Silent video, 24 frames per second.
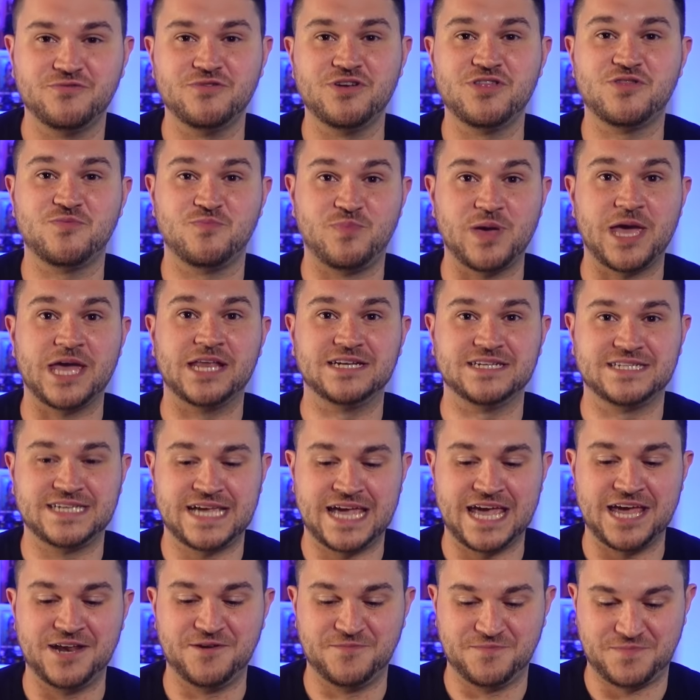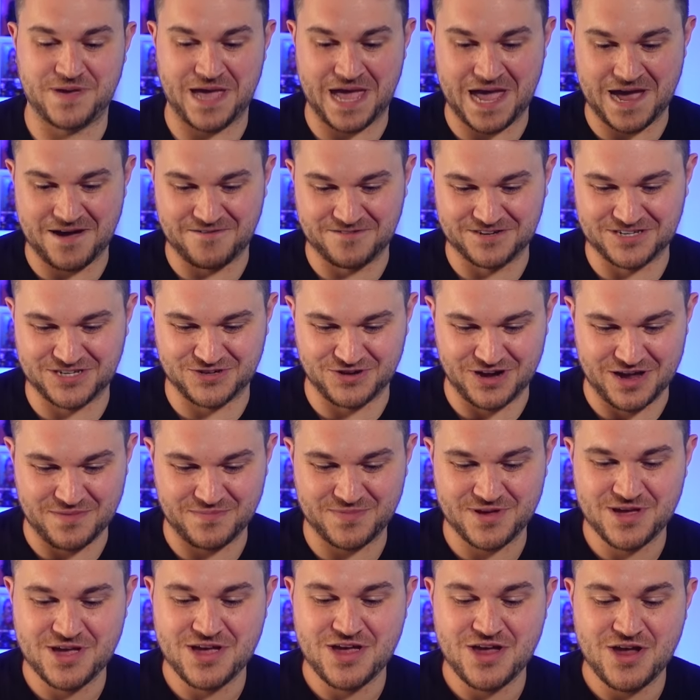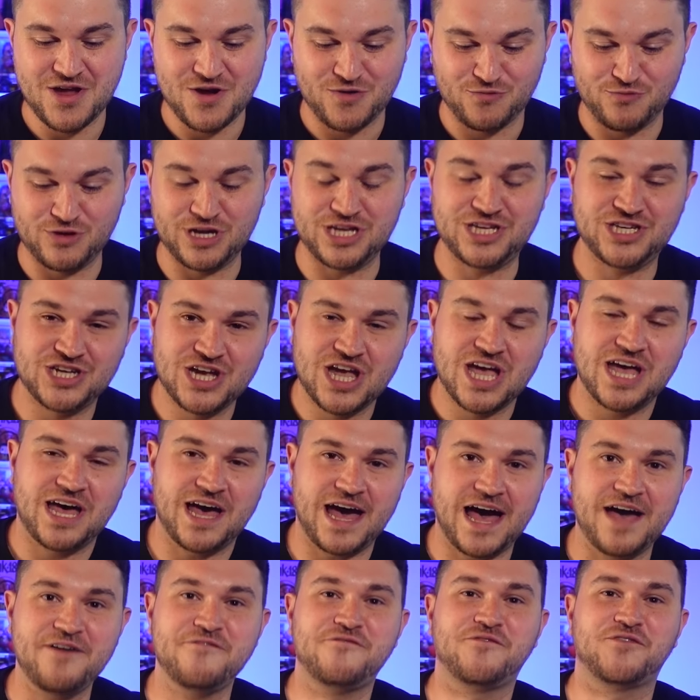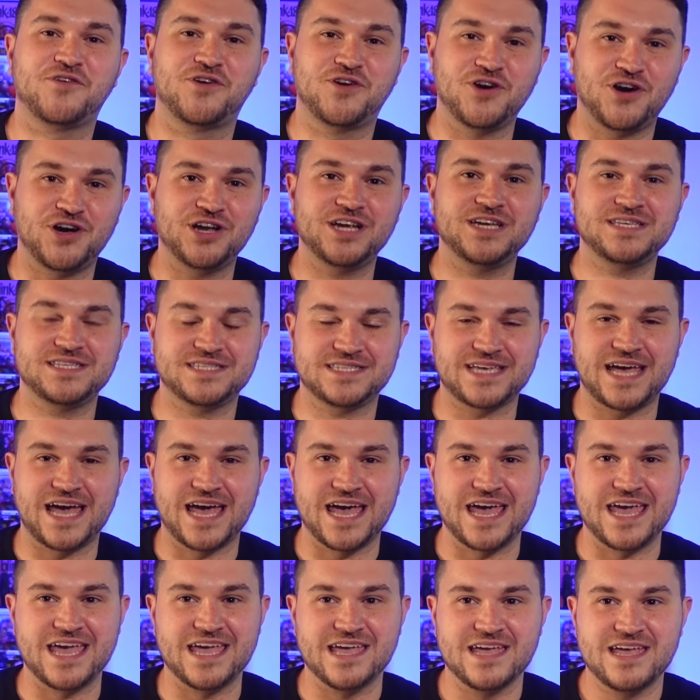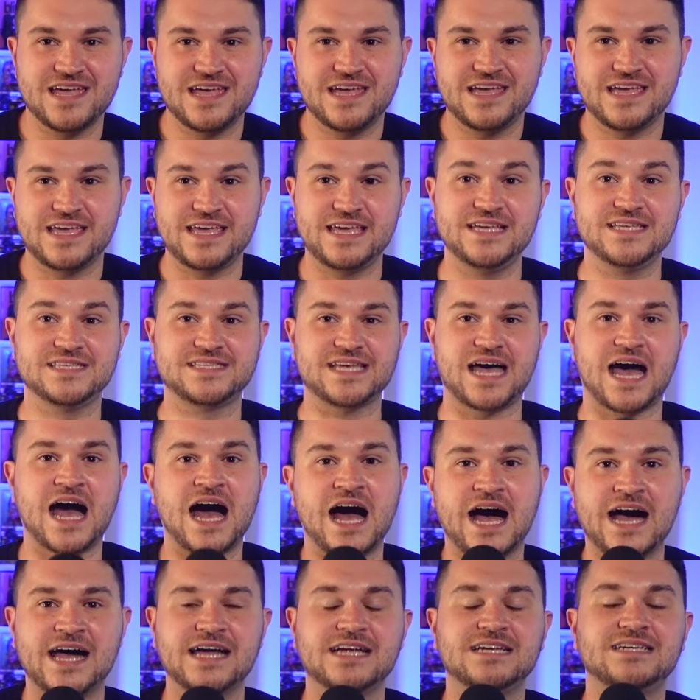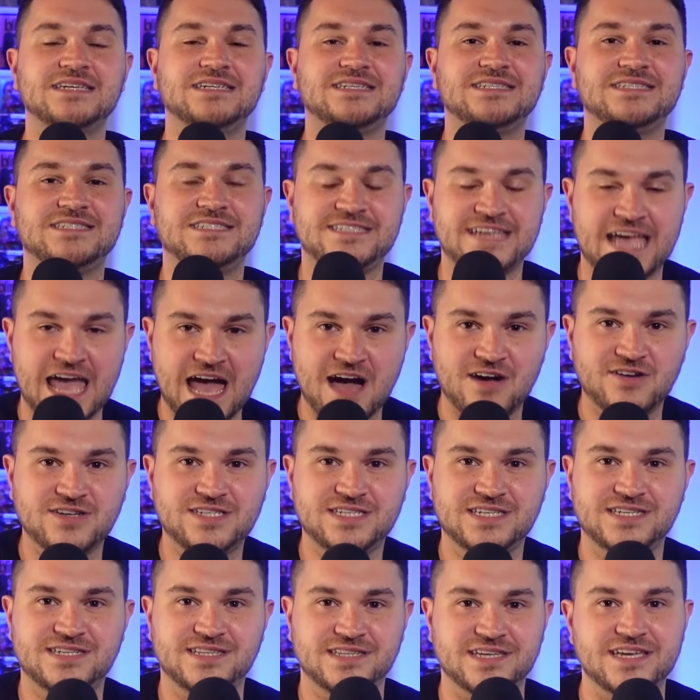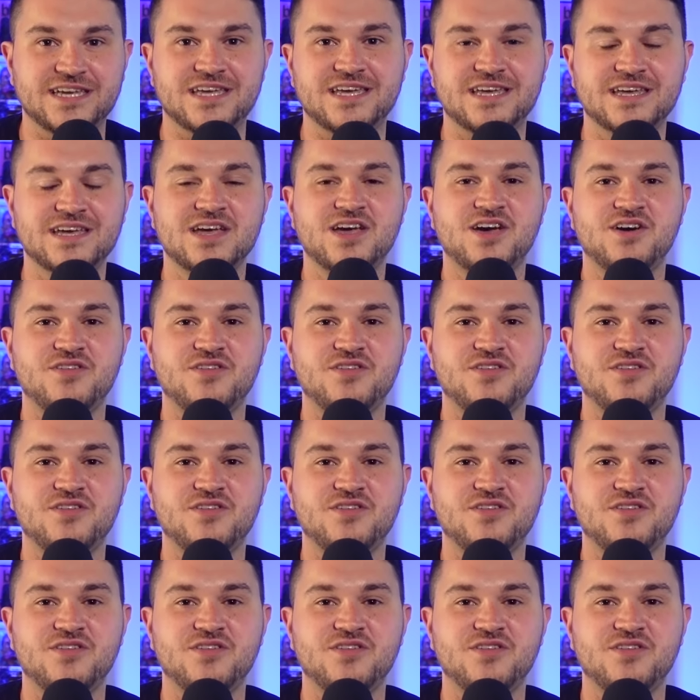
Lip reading: with Ben 10 Power Trip, which I've got to say is undoubtedly